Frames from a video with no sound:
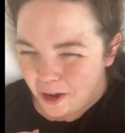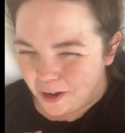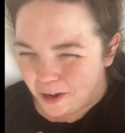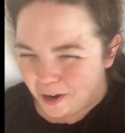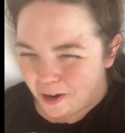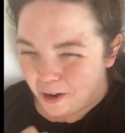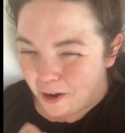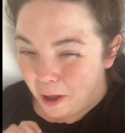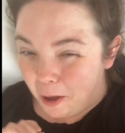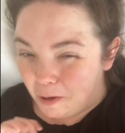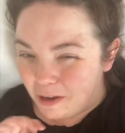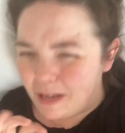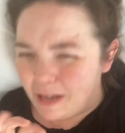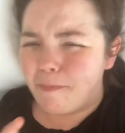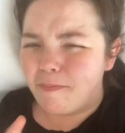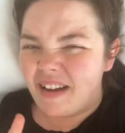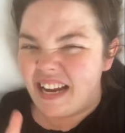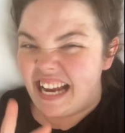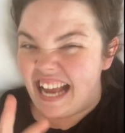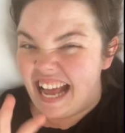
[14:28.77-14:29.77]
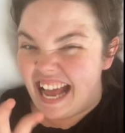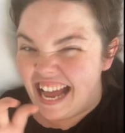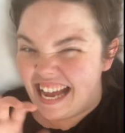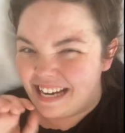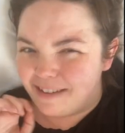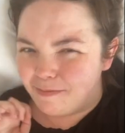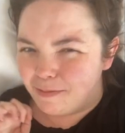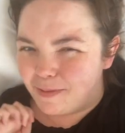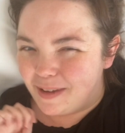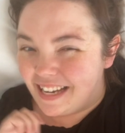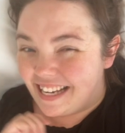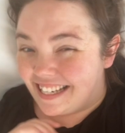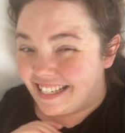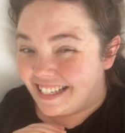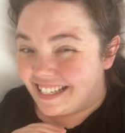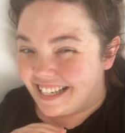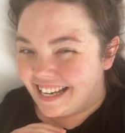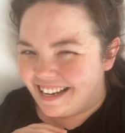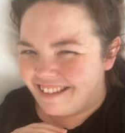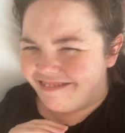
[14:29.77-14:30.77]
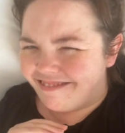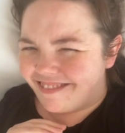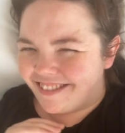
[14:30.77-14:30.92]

Girl, oh, you're blinding with your teeth.